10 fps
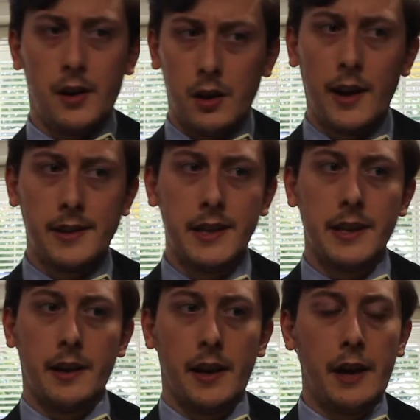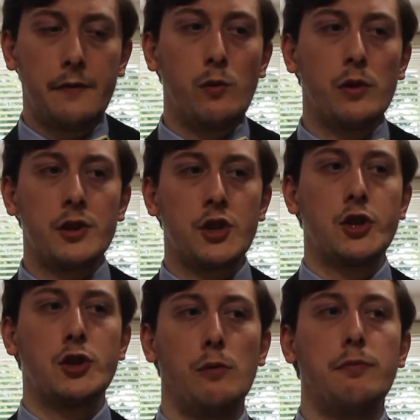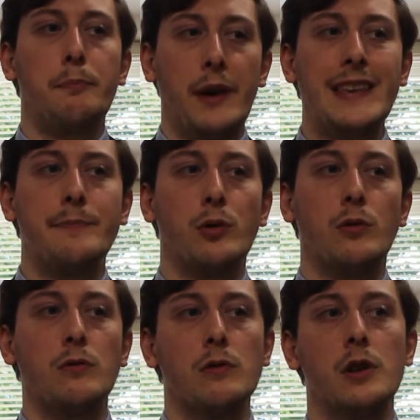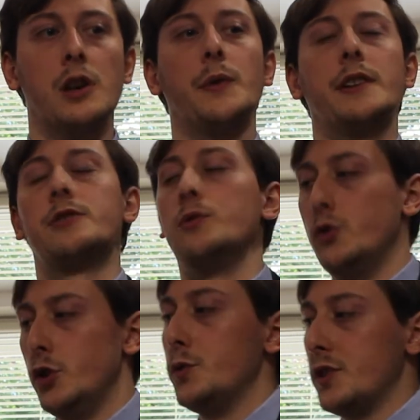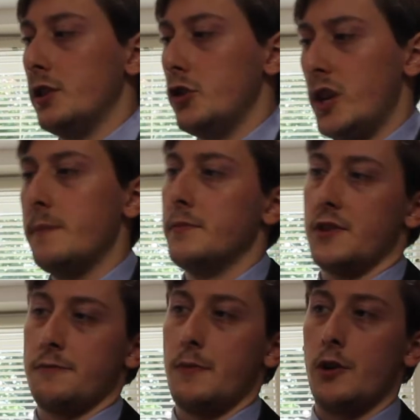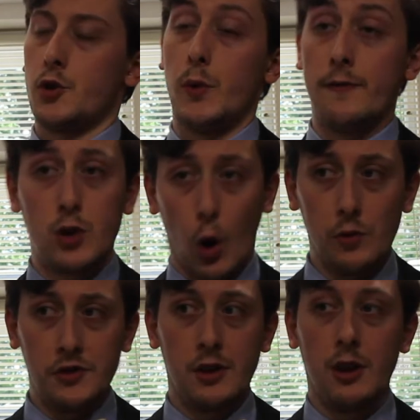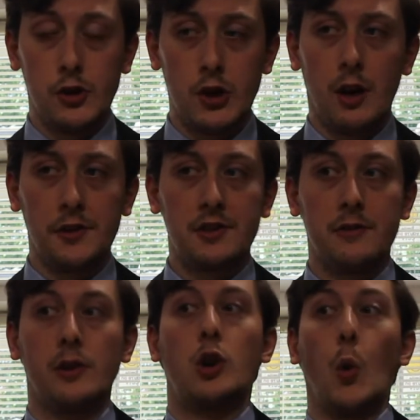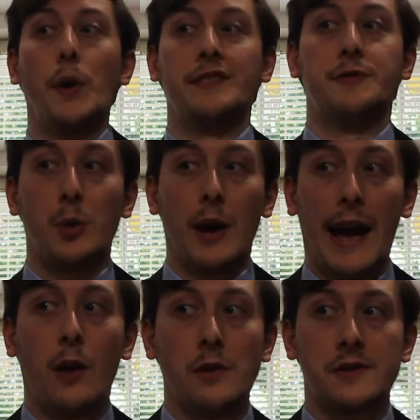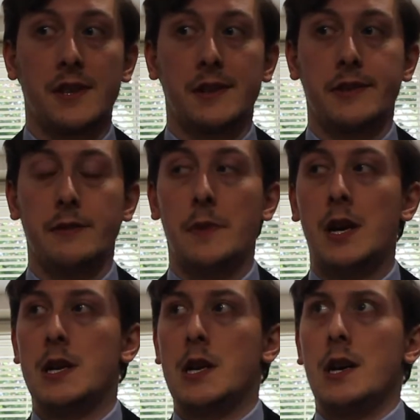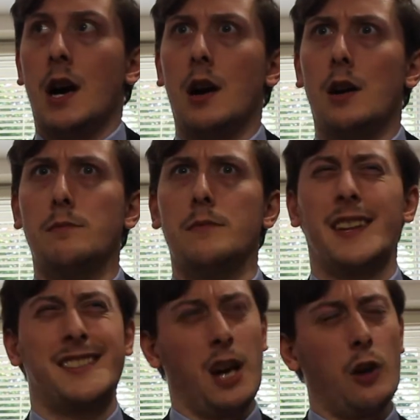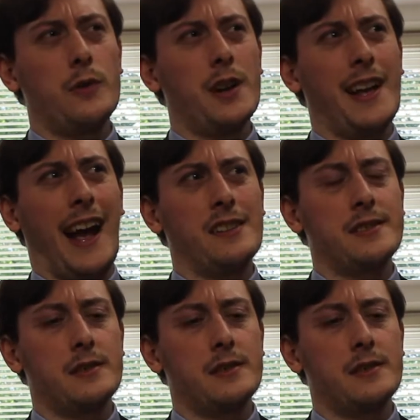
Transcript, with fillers: an idea. If we want to stop people going to using gyms as much, we've got to adjust the coins per hour system. Um, it's currently at